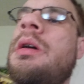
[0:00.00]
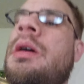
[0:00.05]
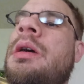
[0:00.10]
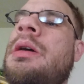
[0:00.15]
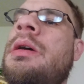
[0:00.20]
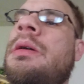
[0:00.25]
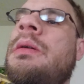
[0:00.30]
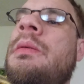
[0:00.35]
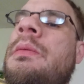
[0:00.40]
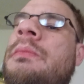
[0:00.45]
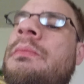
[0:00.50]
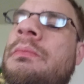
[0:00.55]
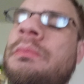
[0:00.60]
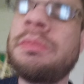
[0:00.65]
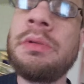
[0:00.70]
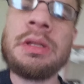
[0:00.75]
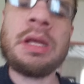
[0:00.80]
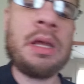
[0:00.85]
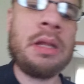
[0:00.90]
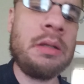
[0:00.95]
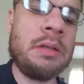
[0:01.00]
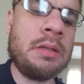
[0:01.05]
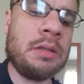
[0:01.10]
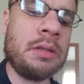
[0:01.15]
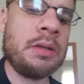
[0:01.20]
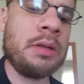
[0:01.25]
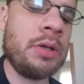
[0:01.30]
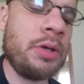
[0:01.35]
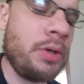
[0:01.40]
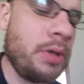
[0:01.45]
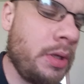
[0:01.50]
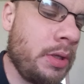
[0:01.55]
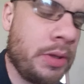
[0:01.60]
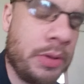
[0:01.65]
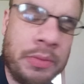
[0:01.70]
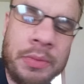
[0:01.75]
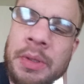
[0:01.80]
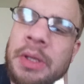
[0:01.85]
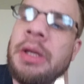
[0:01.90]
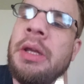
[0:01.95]
um,
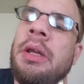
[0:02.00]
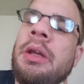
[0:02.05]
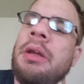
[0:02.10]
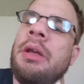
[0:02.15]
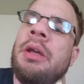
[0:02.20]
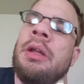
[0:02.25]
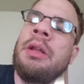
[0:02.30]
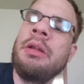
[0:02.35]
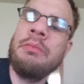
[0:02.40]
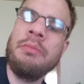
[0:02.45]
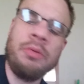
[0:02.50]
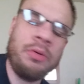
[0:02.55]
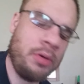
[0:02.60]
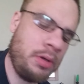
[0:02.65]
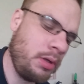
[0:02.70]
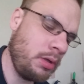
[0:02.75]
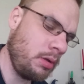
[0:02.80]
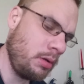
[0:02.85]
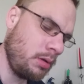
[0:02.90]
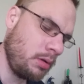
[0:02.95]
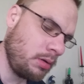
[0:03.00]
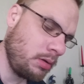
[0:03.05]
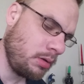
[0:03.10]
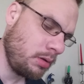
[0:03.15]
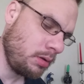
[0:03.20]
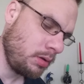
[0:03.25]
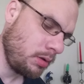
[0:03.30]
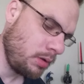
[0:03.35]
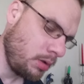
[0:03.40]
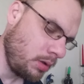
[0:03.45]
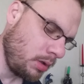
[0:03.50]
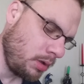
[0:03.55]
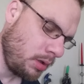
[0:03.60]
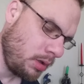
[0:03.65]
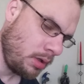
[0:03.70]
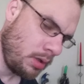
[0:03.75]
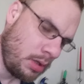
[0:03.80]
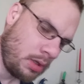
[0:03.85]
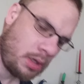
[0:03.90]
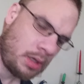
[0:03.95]
10.33 in the morning.
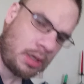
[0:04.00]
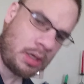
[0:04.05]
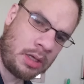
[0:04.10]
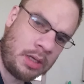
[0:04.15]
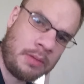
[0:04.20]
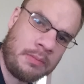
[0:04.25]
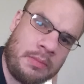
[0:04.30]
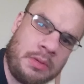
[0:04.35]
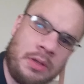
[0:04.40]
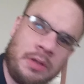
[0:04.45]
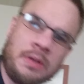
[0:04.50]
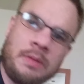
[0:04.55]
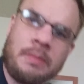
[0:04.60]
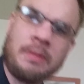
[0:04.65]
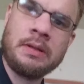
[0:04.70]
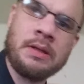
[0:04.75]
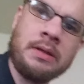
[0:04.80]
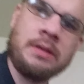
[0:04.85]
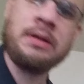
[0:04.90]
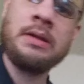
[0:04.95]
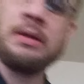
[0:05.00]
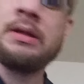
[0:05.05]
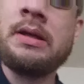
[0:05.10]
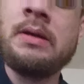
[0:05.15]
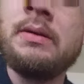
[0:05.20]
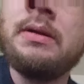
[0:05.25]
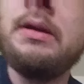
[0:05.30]
I'm just about to sit down